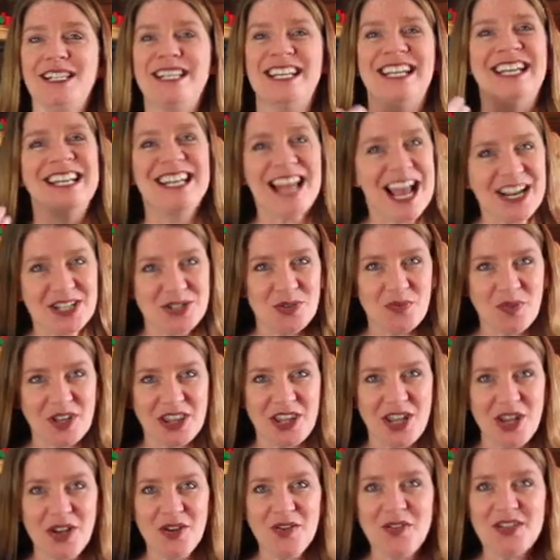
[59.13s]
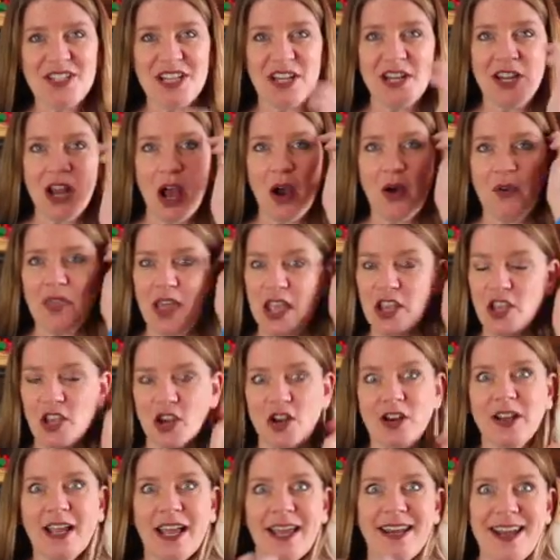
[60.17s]
connect with you, to know that
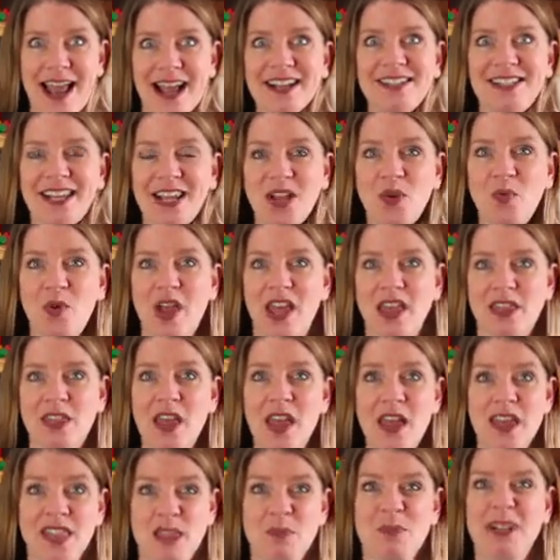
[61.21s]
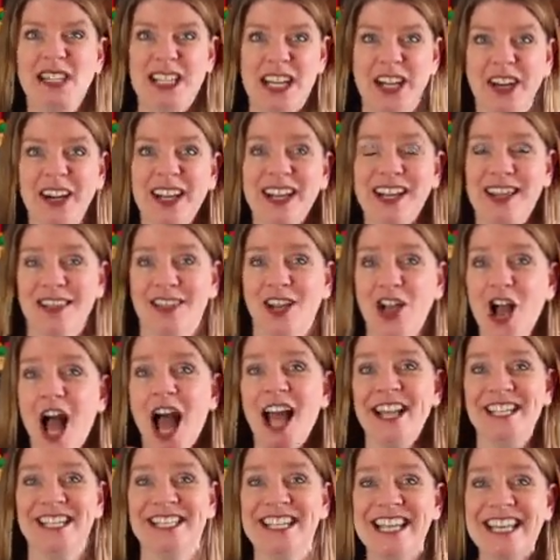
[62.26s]
you're connecting with the material and the
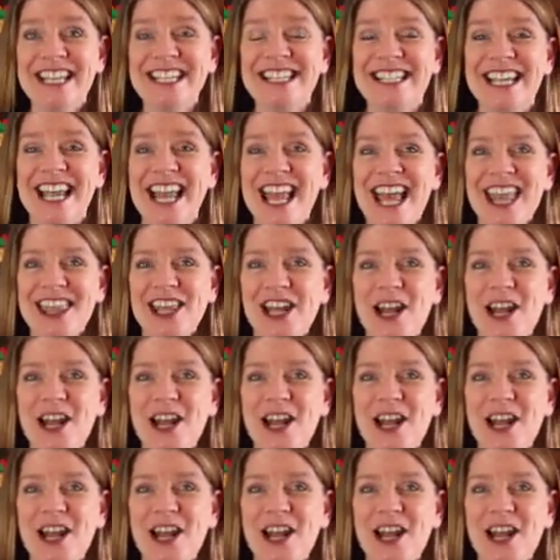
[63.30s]
content that